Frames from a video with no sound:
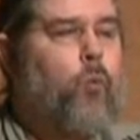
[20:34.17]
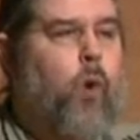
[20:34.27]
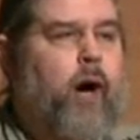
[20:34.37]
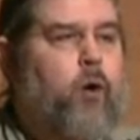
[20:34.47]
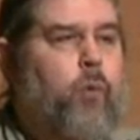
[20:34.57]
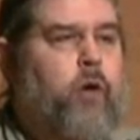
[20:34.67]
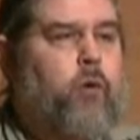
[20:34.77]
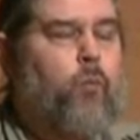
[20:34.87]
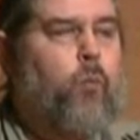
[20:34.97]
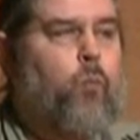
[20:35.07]
Why
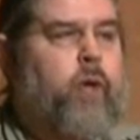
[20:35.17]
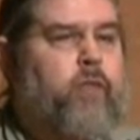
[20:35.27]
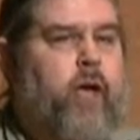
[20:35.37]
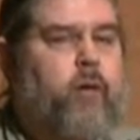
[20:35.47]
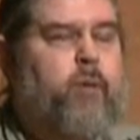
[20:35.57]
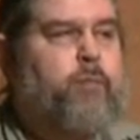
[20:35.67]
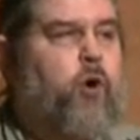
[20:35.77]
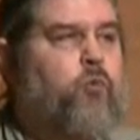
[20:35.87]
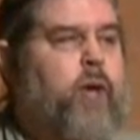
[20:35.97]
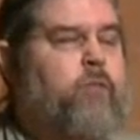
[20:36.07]
are we the enemy?
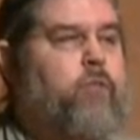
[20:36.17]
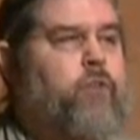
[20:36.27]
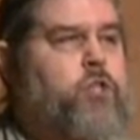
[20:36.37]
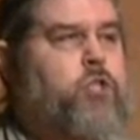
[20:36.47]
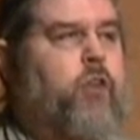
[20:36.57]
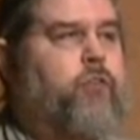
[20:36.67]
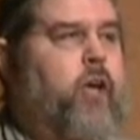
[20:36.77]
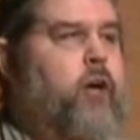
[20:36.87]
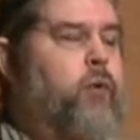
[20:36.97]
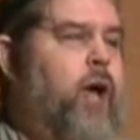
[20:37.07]
Because we have a vision that
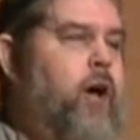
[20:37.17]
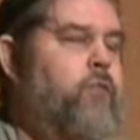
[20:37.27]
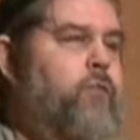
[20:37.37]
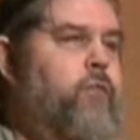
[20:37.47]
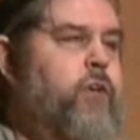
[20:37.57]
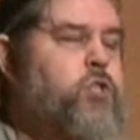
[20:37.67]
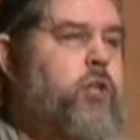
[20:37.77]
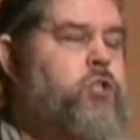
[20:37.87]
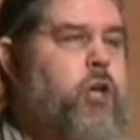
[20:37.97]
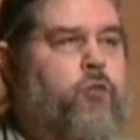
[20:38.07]
they don't have, the
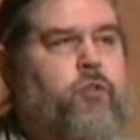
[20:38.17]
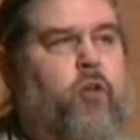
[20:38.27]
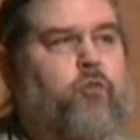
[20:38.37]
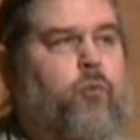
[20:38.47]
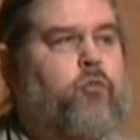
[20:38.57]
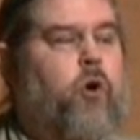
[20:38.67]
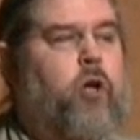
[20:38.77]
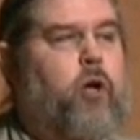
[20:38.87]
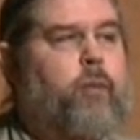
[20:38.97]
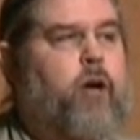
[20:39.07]
vision that Jay Snelson was
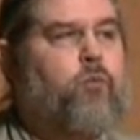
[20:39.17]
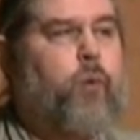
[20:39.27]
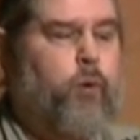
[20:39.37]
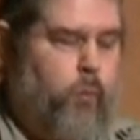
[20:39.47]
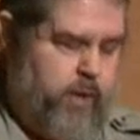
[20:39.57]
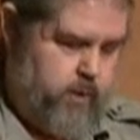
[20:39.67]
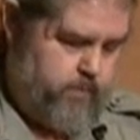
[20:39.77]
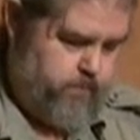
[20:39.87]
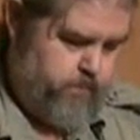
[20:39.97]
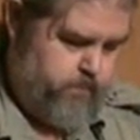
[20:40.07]
talking about of win-win.
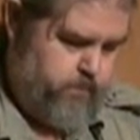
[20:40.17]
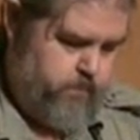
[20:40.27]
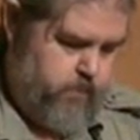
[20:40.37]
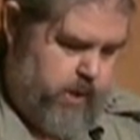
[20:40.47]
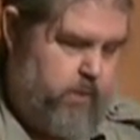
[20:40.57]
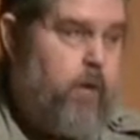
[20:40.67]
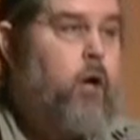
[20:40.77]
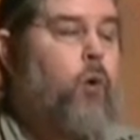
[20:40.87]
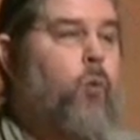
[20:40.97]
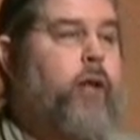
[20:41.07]
Okay?
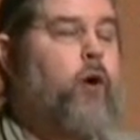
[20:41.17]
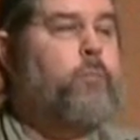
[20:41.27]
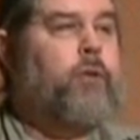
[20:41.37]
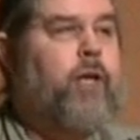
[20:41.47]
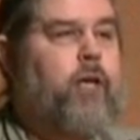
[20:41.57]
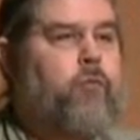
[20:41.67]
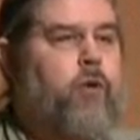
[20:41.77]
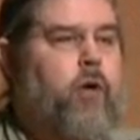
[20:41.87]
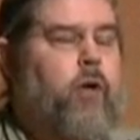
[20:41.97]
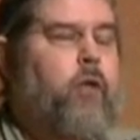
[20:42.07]
We don't
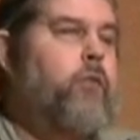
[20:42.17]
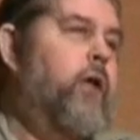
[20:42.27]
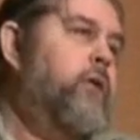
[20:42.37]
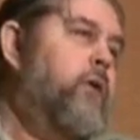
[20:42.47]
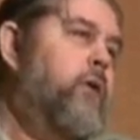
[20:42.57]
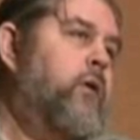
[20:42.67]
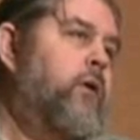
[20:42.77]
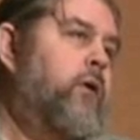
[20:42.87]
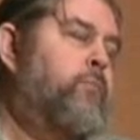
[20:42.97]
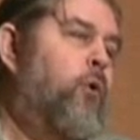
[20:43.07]
believe that
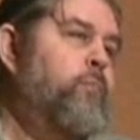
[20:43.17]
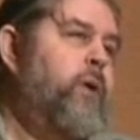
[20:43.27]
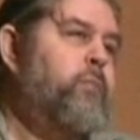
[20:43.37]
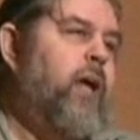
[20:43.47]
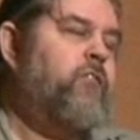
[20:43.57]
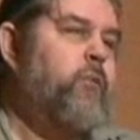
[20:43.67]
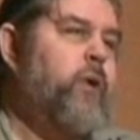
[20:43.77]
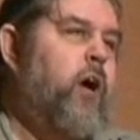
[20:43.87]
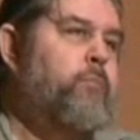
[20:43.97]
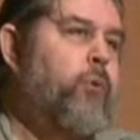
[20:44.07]
poor people have to
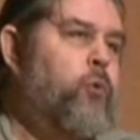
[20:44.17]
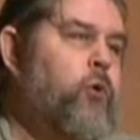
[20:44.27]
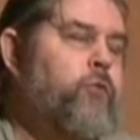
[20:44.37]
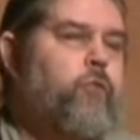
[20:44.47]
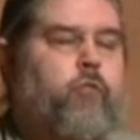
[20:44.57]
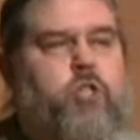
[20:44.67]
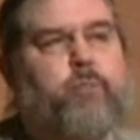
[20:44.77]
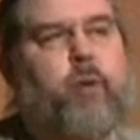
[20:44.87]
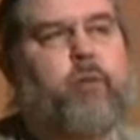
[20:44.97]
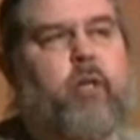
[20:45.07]
become poorer for
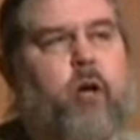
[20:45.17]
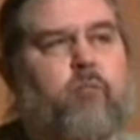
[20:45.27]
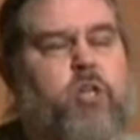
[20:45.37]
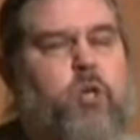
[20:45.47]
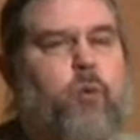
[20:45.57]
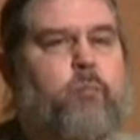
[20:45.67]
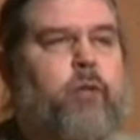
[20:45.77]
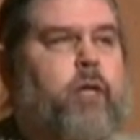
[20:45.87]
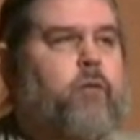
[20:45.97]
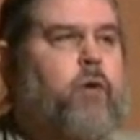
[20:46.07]
rich people to become richer. We
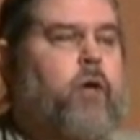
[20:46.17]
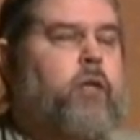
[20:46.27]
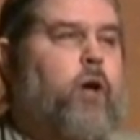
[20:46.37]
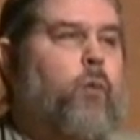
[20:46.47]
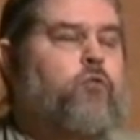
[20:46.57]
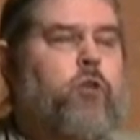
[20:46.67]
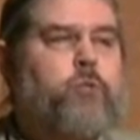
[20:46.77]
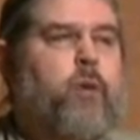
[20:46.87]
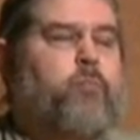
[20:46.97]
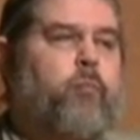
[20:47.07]
believe that when
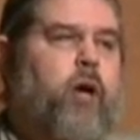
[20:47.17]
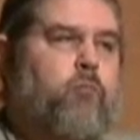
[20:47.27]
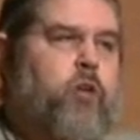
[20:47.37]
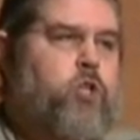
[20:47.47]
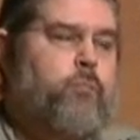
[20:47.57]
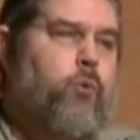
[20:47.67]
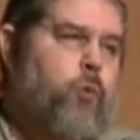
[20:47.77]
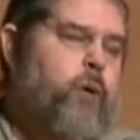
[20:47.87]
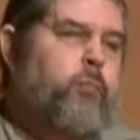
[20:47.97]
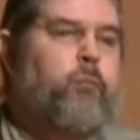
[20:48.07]
rich people become richer,
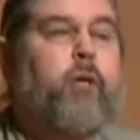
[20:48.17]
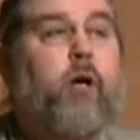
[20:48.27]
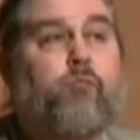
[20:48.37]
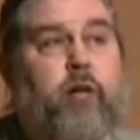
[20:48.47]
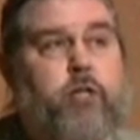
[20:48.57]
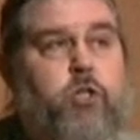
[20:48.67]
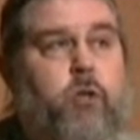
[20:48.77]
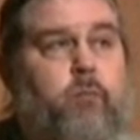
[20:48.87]
poor people become rich.